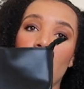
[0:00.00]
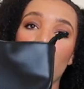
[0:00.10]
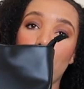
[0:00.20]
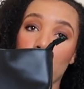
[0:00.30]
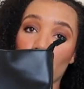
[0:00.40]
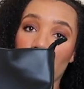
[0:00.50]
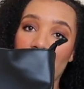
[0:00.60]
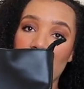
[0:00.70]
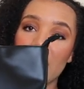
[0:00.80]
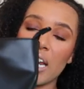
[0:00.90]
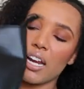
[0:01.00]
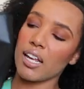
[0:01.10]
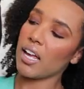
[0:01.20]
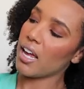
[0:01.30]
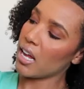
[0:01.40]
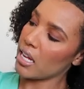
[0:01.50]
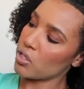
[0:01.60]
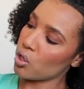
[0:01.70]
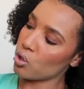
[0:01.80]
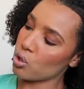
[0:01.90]
the branding
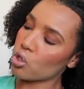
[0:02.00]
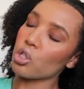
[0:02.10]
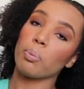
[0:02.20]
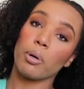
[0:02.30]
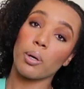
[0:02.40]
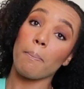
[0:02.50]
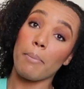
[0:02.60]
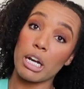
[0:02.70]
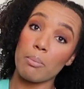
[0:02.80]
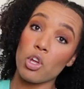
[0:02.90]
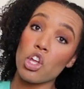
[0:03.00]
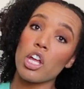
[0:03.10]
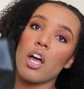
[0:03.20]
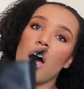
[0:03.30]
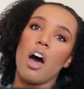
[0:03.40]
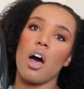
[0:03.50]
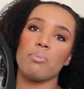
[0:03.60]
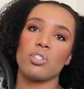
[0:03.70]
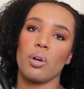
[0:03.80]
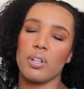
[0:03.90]
is super minimal.
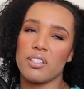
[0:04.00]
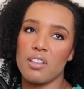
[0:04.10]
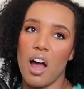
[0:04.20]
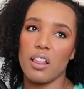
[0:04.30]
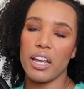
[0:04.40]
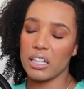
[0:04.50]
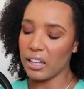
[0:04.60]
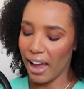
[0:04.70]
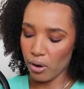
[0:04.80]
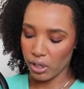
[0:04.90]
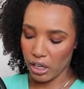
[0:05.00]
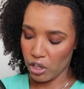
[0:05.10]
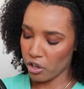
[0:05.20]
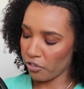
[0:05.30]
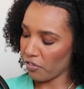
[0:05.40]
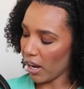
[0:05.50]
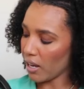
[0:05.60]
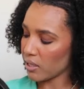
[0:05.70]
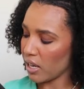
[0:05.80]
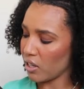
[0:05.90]
Um, so it's not like loud and in your
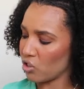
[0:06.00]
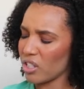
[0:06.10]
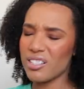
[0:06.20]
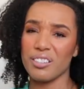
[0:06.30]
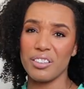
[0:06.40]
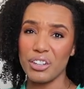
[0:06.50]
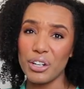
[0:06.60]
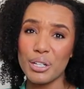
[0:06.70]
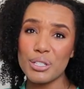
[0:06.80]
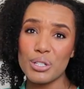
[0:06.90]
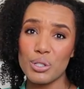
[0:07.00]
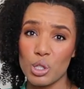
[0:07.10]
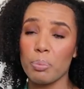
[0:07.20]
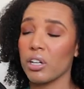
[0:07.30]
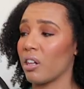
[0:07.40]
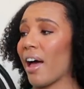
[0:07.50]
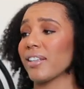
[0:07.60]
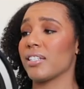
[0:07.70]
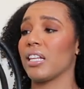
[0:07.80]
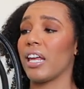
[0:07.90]
face, and it just looks super
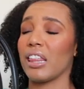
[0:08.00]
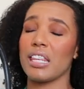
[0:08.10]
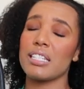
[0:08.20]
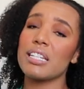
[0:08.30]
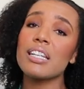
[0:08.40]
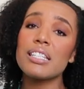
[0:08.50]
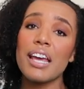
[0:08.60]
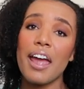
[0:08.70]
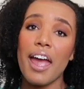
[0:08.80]
classy. Like, this is